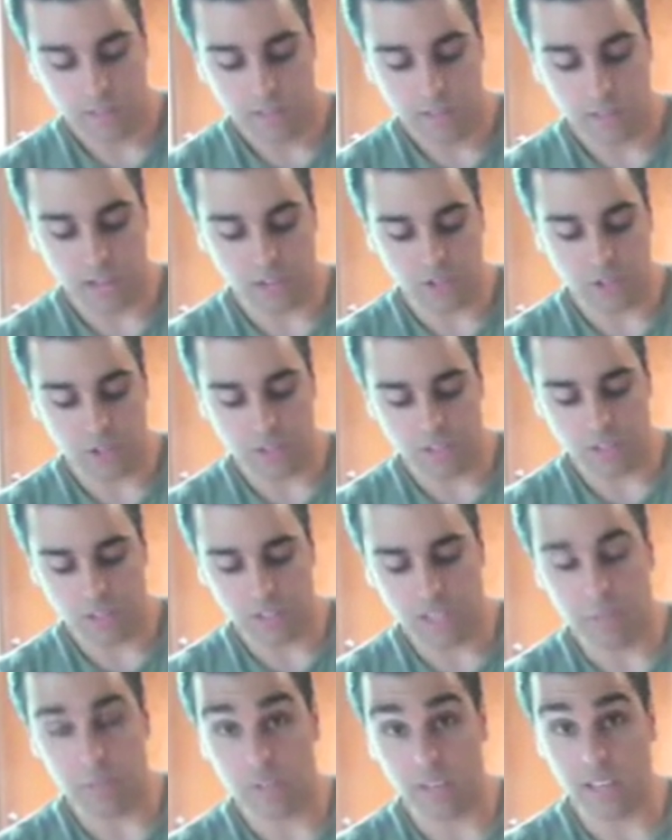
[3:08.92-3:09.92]
Not as good
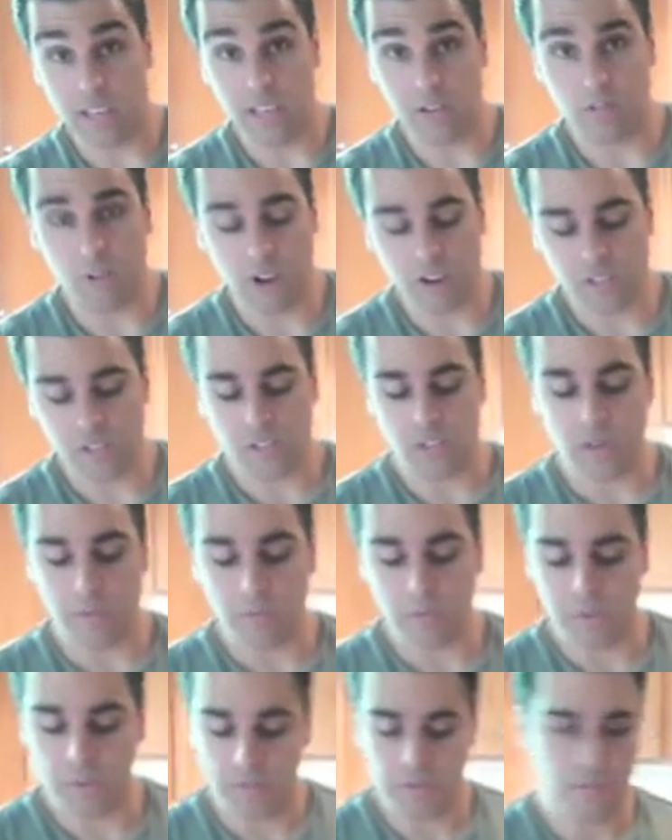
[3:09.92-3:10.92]
as Himalayan rock
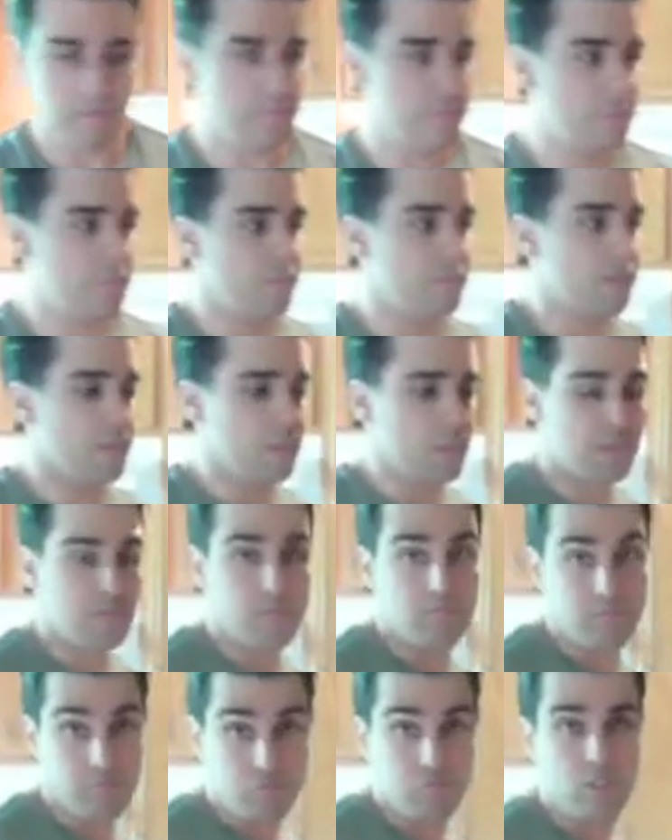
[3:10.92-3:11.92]
salt, but
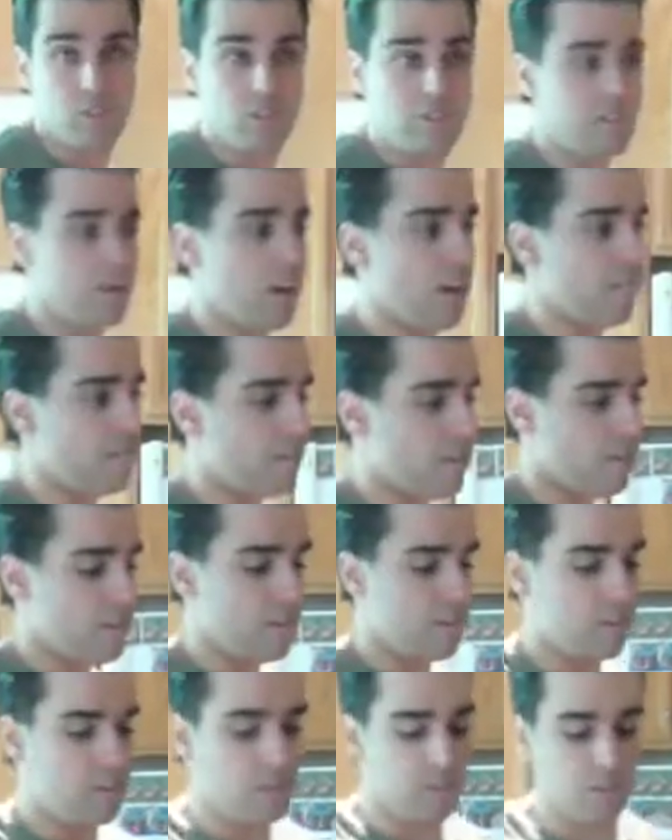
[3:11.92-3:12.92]
good enough,
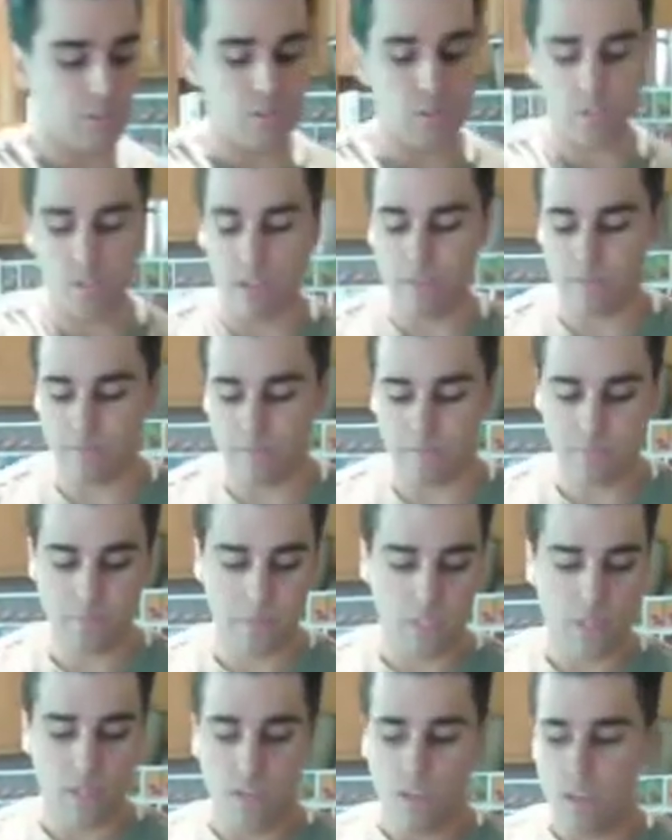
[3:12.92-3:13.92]
close enough.
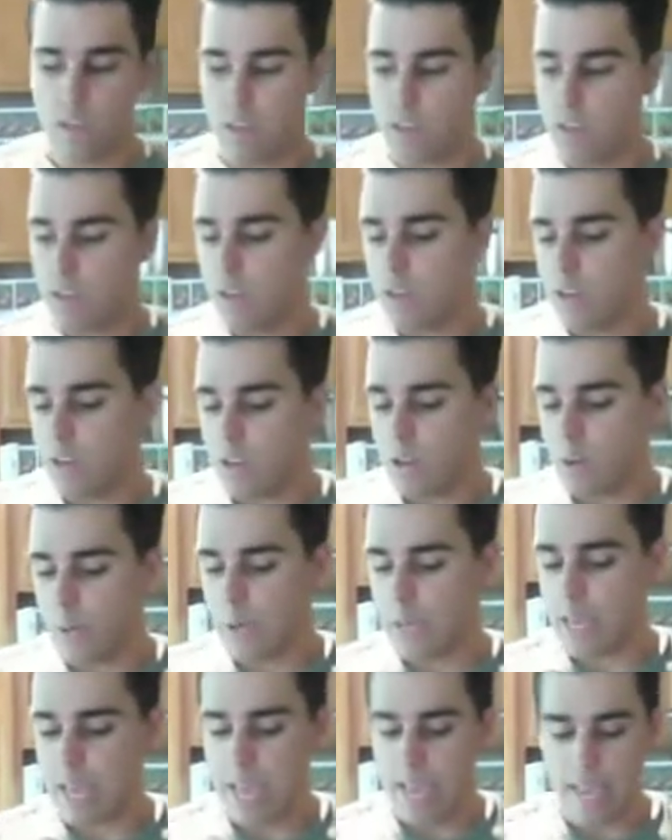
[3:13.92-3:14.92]

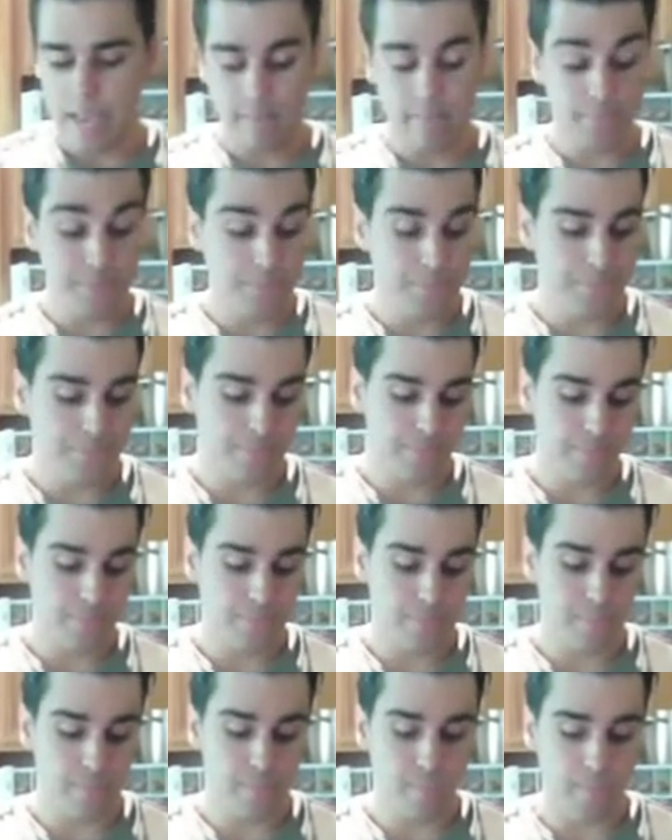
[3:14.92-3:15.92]
Okay,
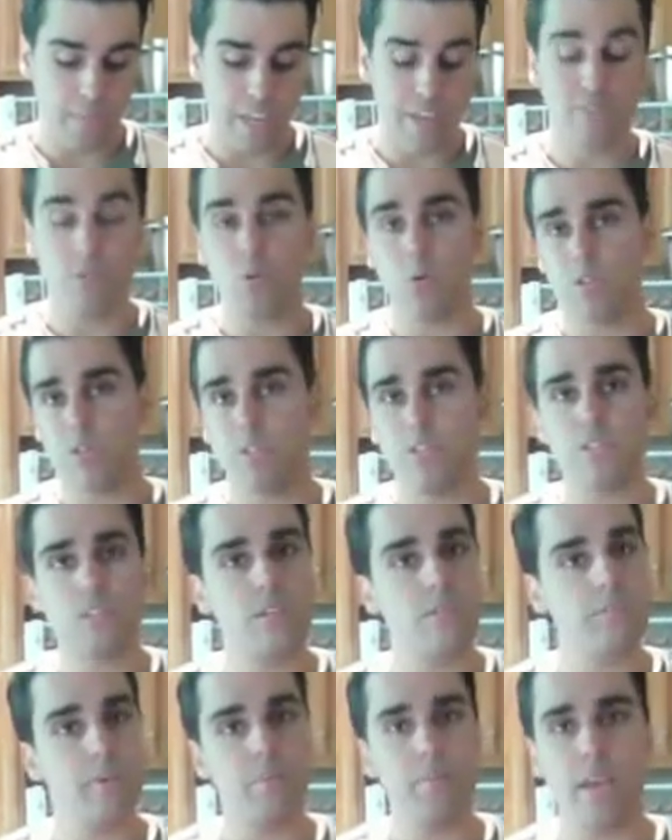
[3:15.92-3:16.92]
and of course this
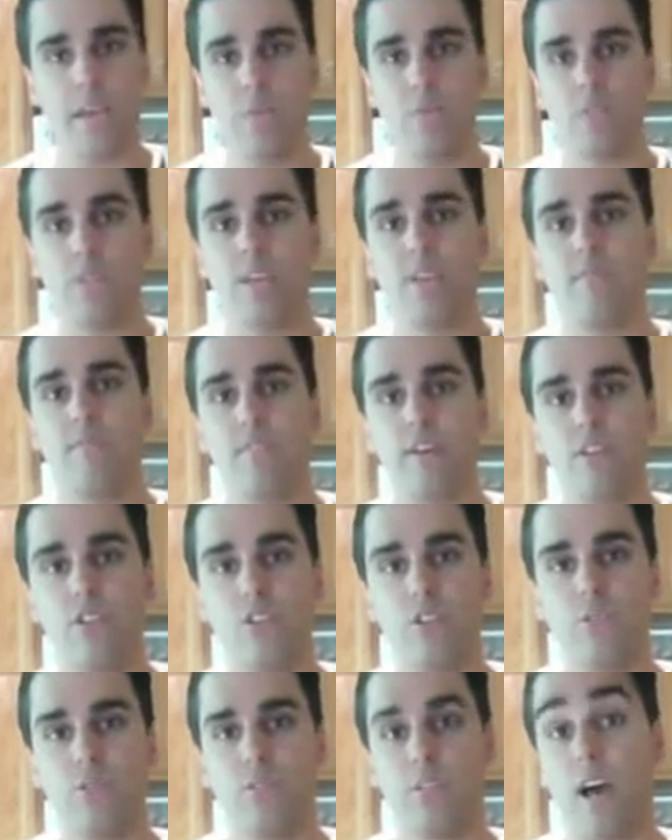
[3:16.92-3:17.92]
can be made with
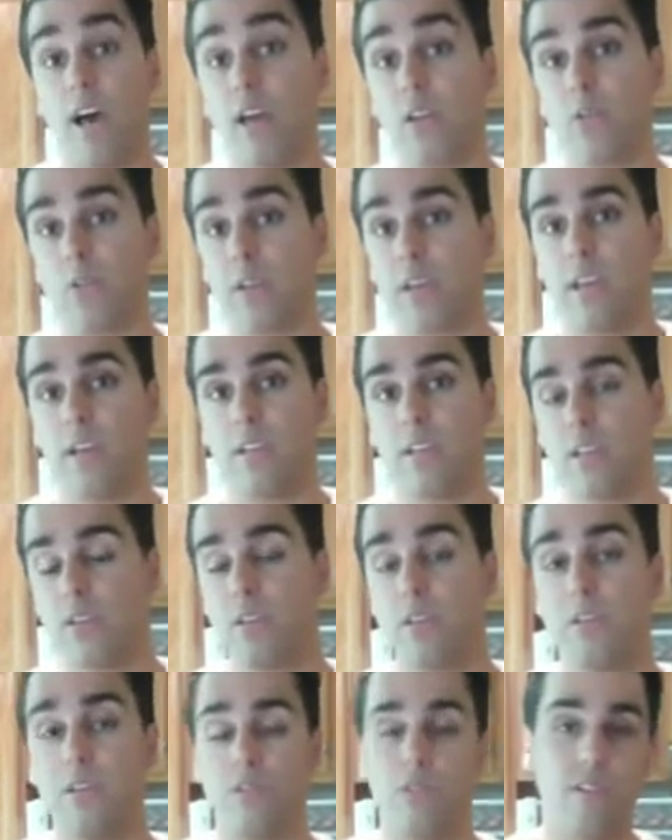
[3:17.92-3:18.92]
conventional non-organic
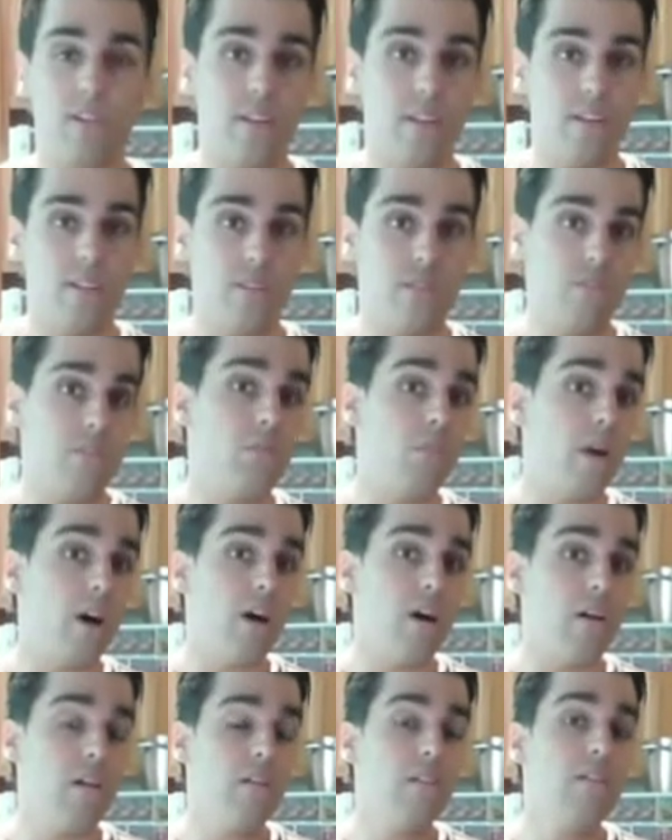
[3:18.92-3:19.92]
ingredients as
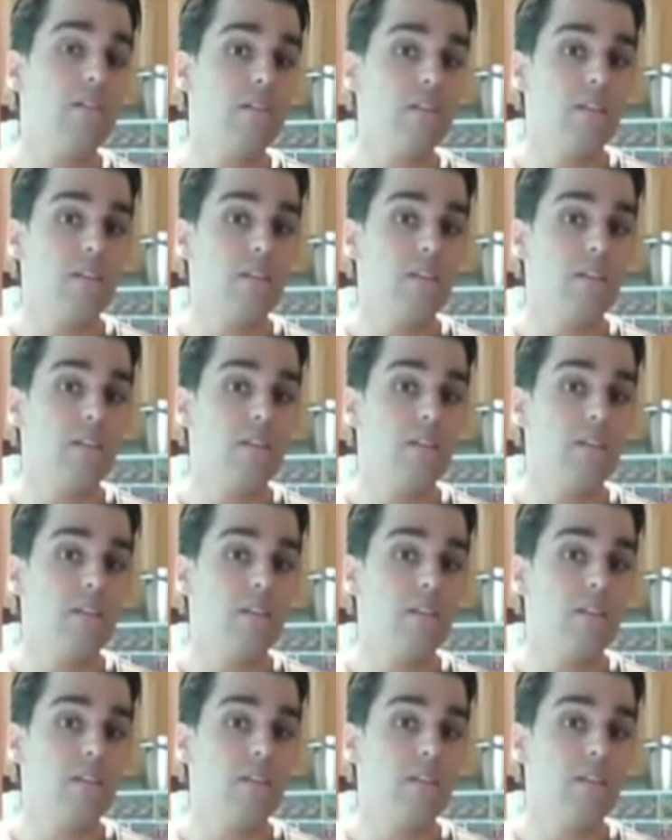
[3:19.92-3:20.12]
well,